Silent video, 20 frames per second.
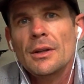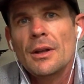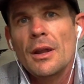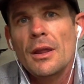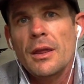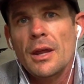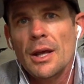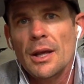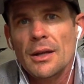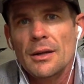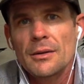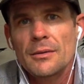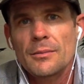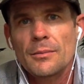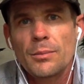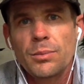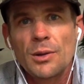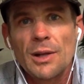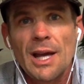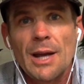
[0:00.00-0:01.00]
then
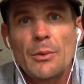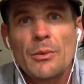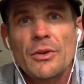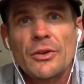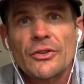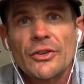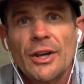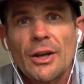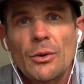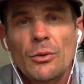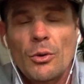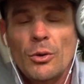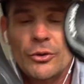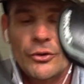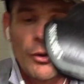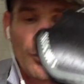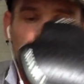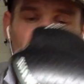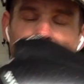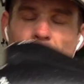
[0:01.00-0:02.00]
play with your saddle.
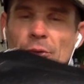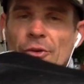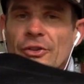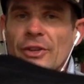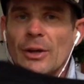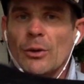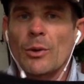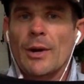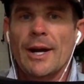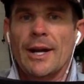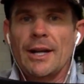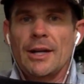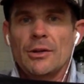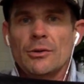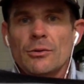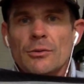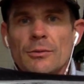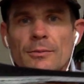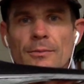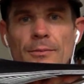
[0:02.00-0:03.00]
Also play with saddle
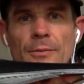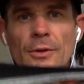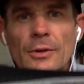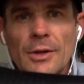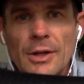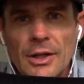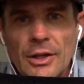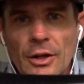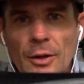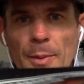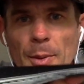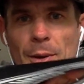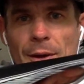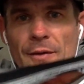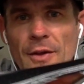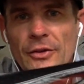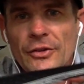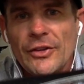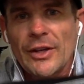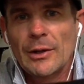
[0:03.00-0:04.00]
angle. All right, a lot of people have
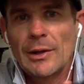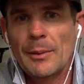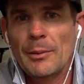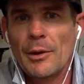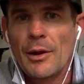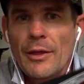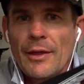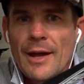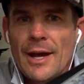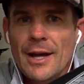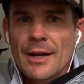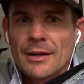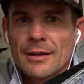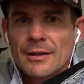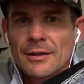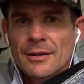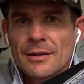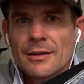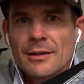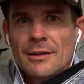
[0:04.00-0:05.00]
their saddle up like that.
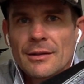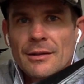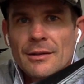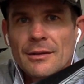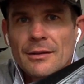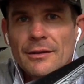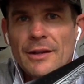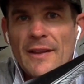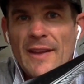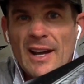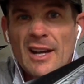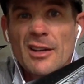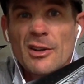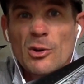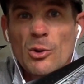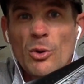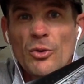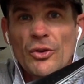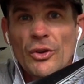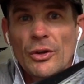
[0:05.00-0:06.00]
Then that can
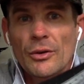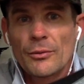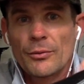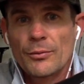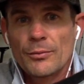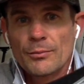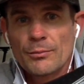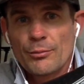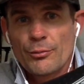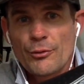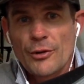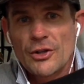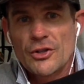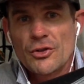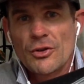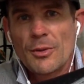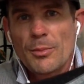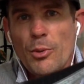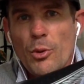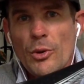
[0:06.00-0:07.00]
cause a lot of
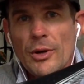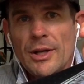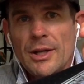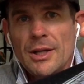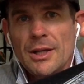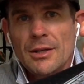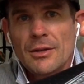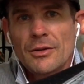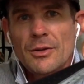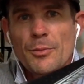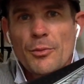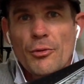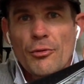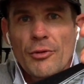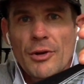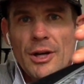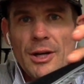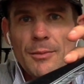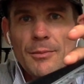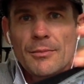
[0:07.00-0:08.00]
pressure at the point here on your
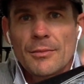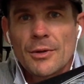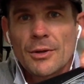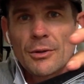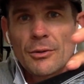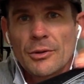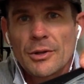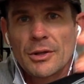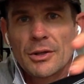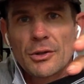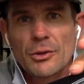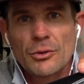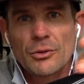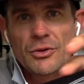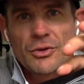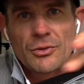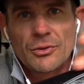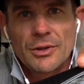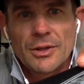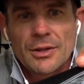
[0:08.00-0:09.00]
perineum or your
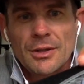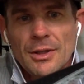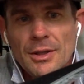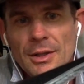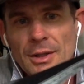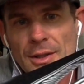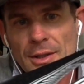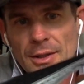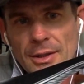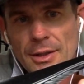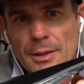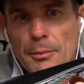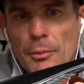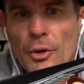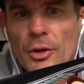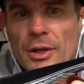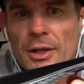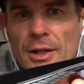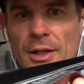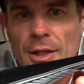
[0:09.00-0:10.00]
gooch or your, your
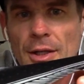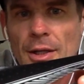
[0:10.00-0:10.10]
mutt.